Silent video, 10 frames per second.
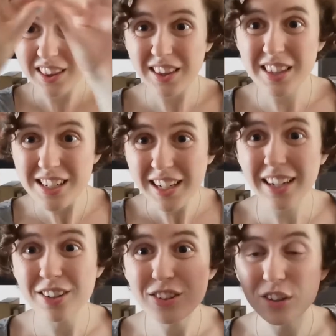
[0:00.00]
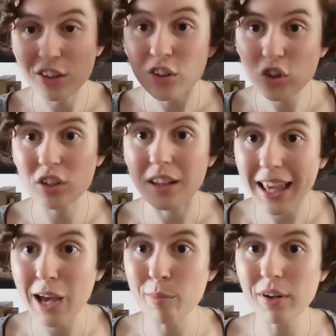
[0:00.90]
the titles are just
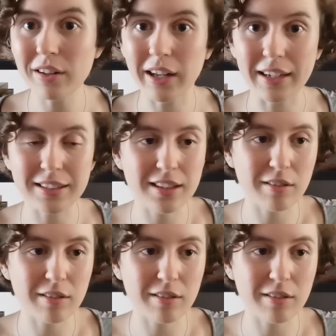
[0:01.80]
capitalized.